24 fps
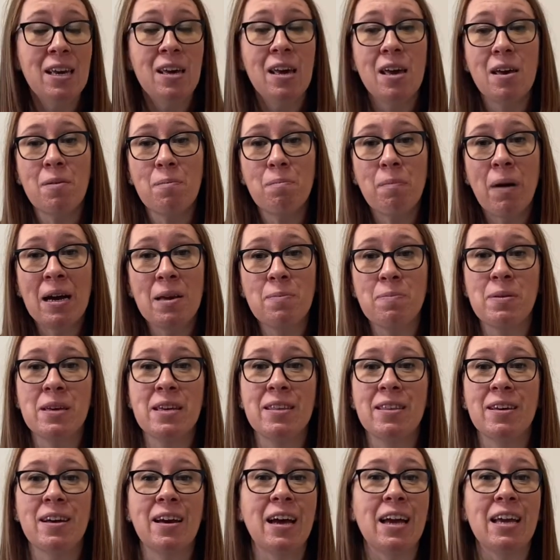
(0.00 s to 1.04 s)
It might be
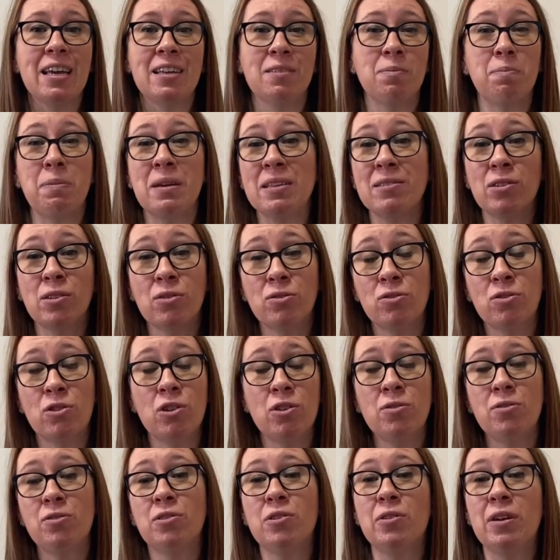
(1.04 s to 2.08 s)
that it's been done
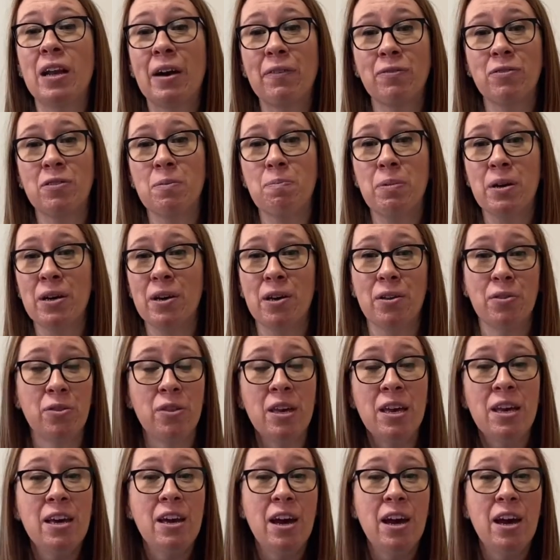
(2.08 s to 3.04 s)
too soon after birth